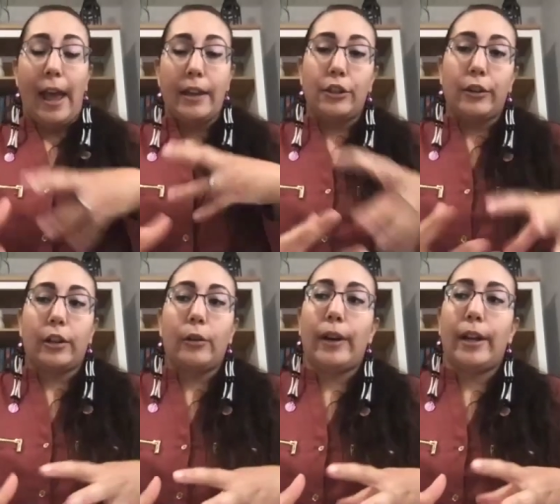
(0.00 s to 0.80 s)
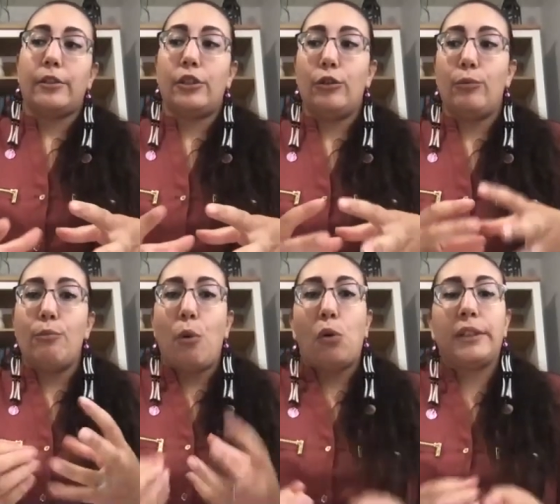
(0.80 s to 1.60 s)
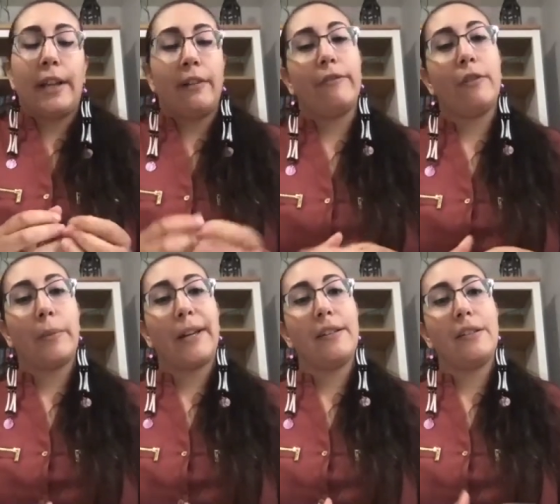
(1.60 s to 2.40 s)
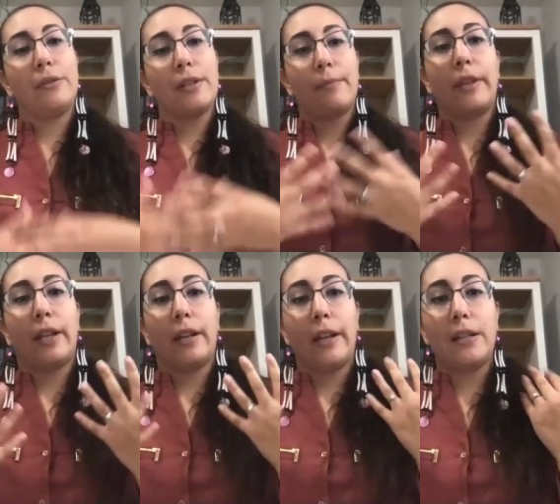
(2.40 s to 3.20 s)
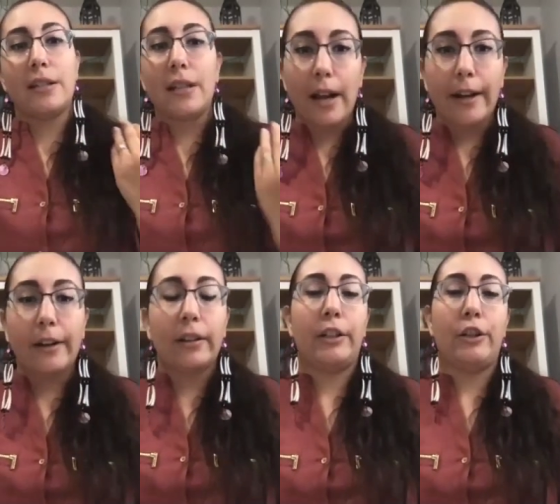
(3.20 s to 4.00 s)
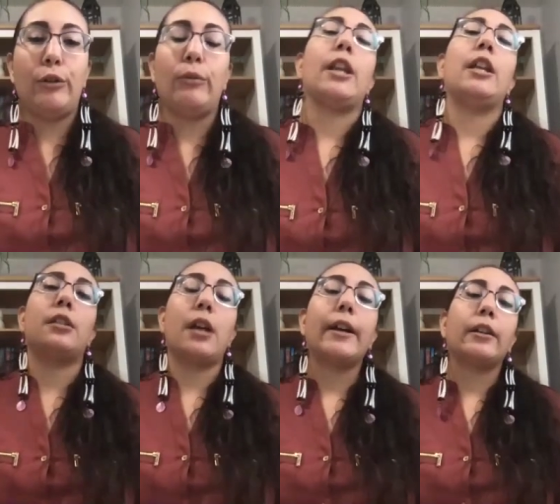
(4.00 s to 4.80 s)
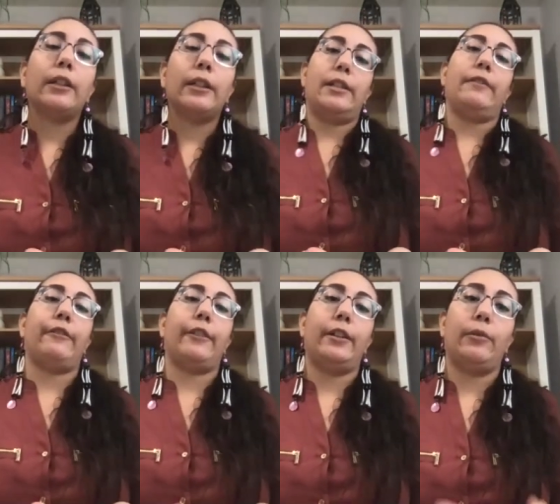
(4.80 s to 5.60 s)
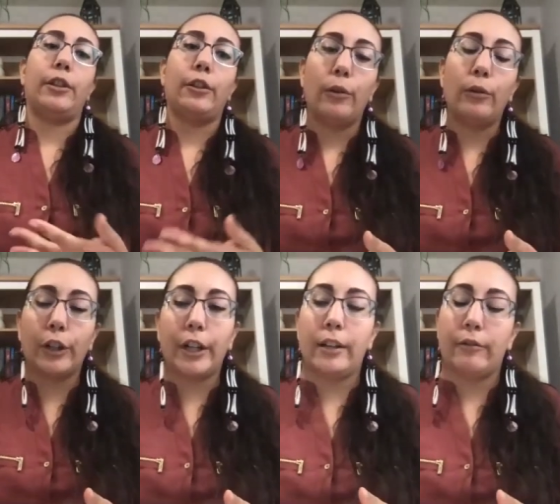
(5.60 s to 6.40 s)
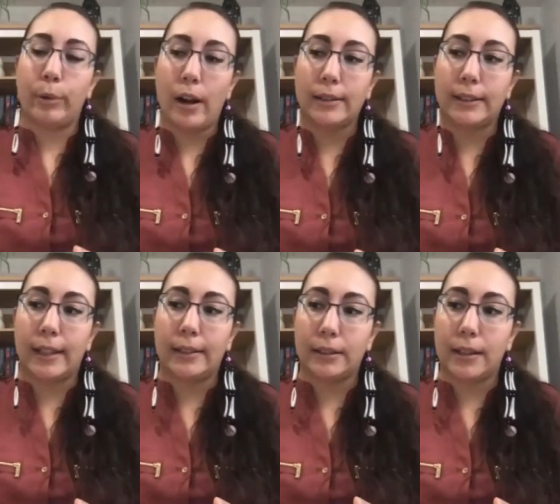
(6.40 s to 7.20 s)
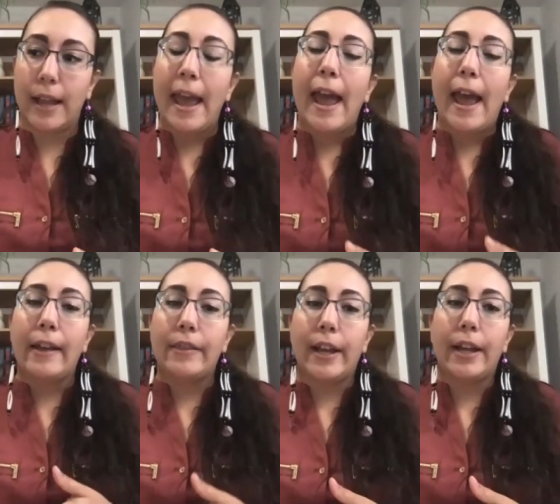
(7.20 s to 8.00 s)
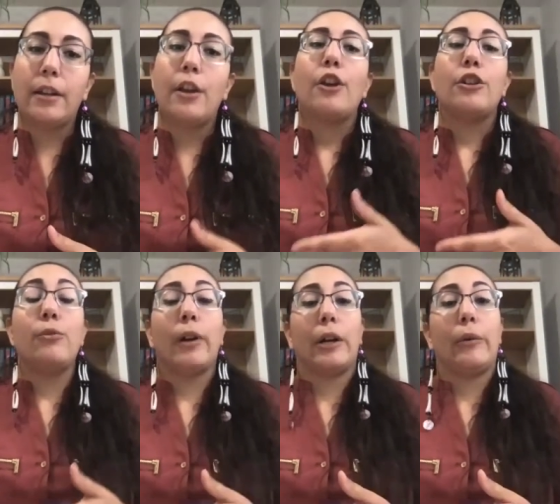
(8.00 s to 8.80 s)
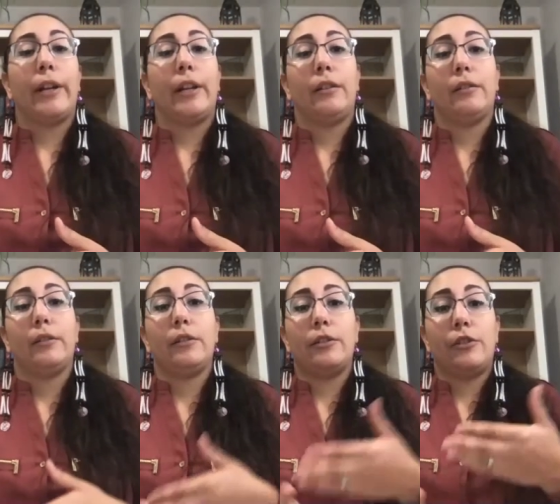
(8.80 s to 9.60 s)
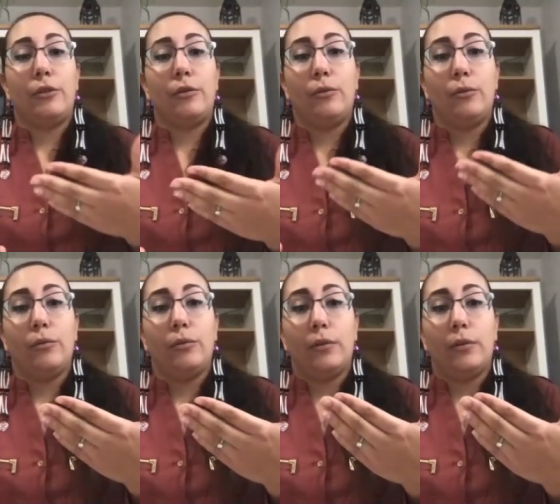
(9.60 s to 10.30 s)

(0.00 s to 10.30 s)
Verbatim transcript: and you're going to mold it and form it into something entirely new and entirely different with your own creative process. And then you are going to